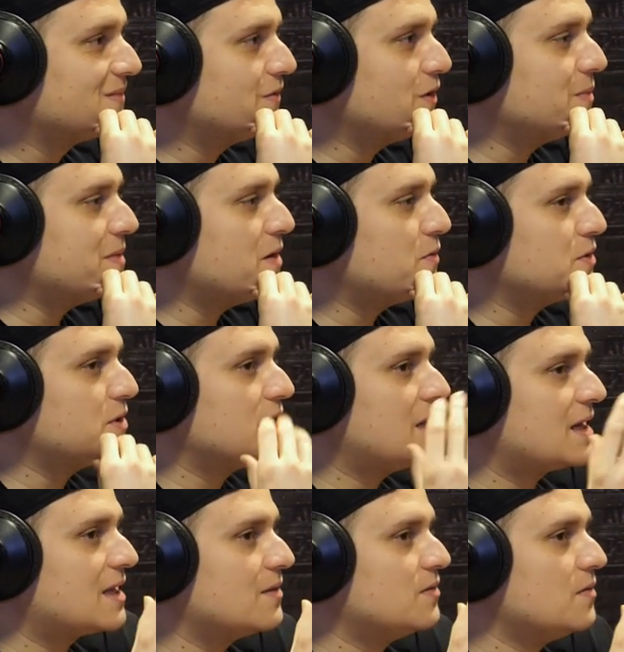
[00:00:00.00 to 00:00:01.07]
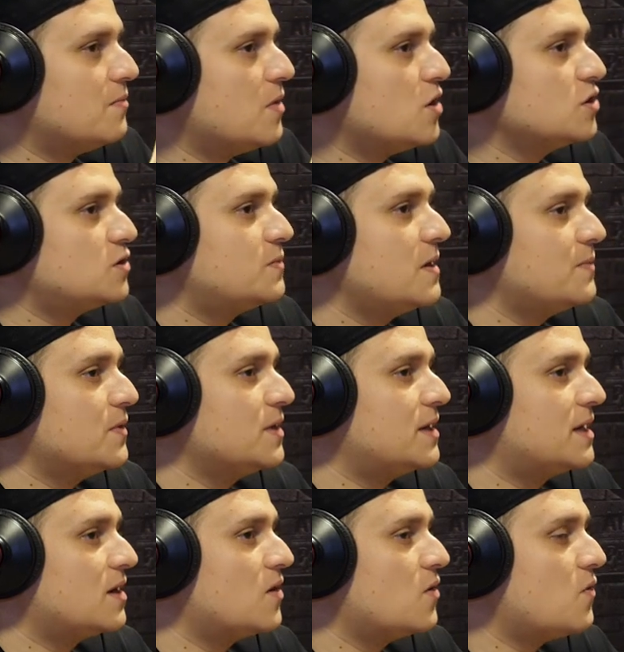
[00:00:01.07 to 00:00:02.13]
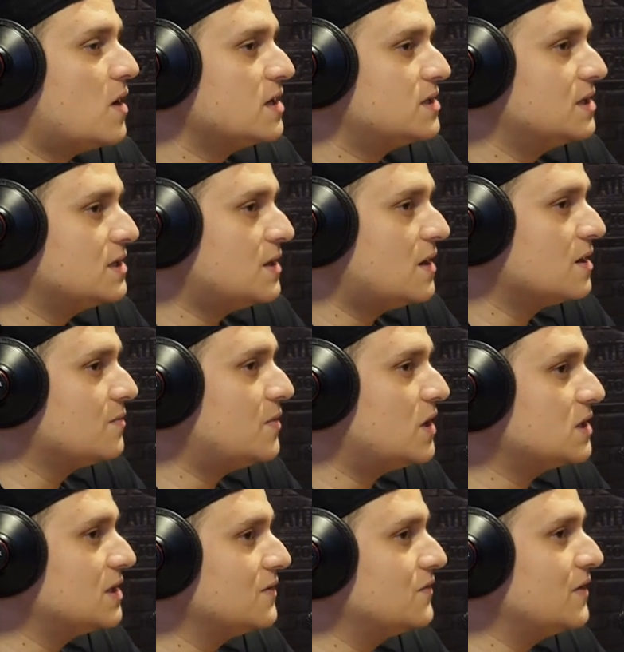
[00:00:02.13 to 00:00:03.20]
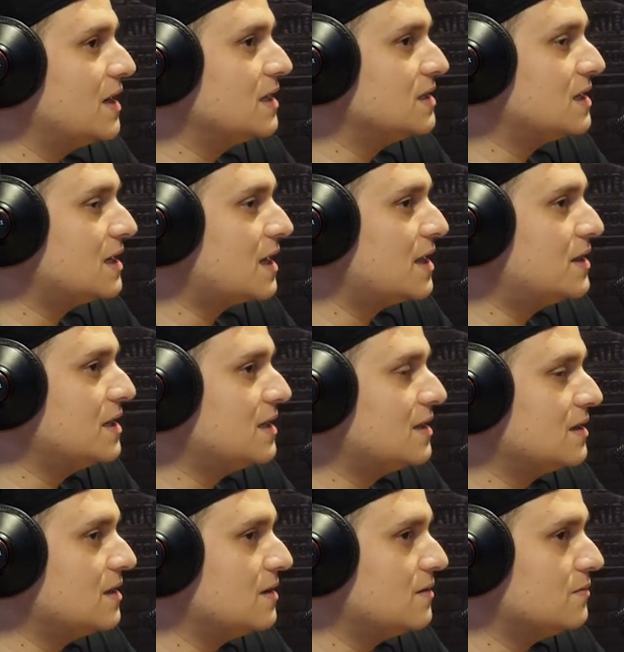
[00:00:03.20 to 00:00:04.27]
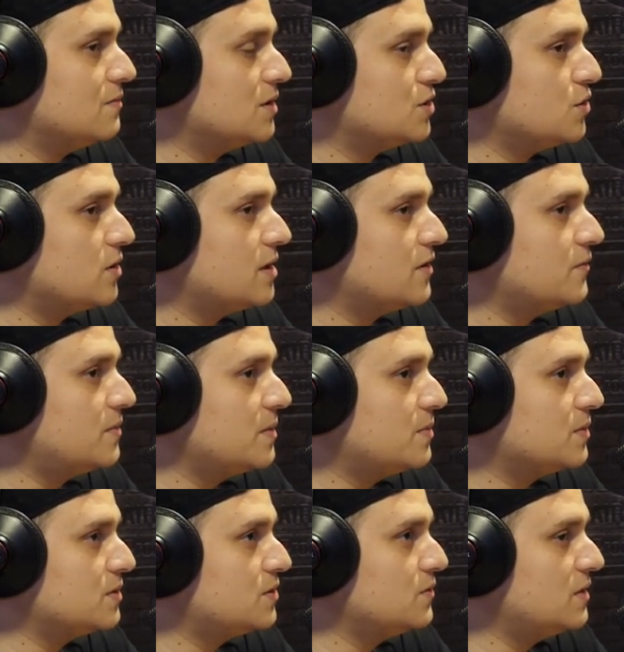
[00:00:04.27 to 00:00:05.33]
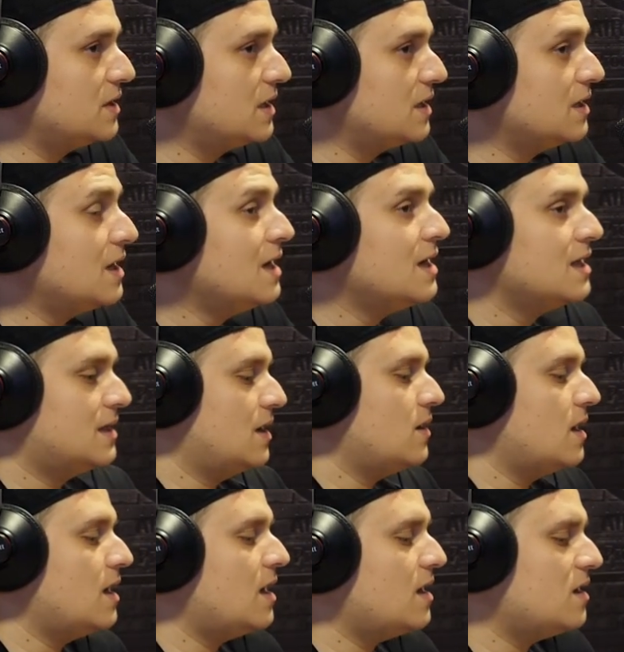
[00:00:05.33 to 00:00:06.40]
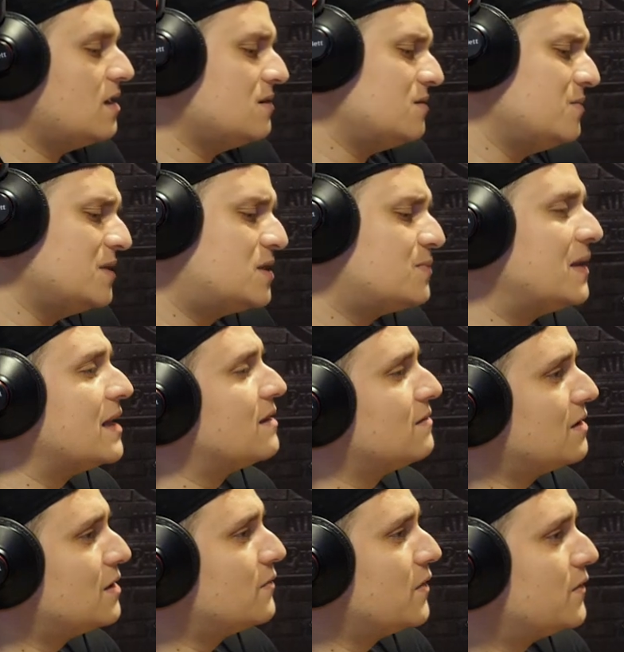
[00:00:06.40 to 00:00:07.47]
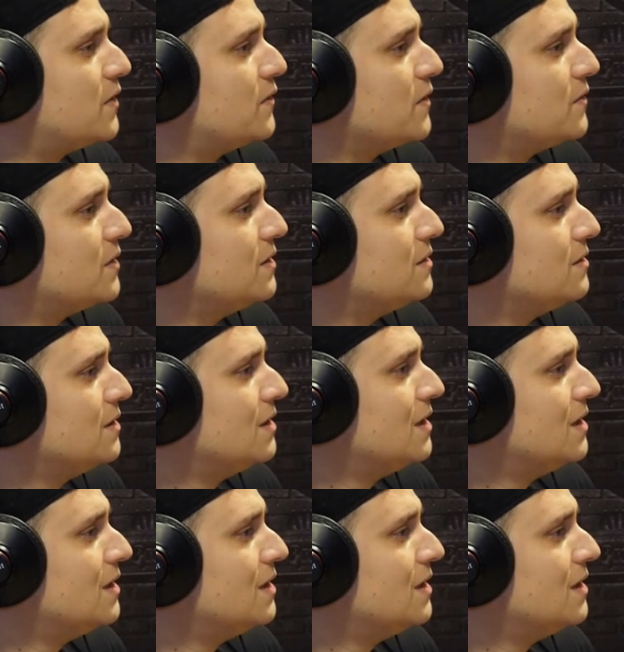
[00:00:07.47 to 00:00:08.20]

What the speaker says: Floyd Mayweather, like, the most people that are going to watch this aren't boxing fans. Like, I think the majority of people tuning in, it'll be split, I think 50-50.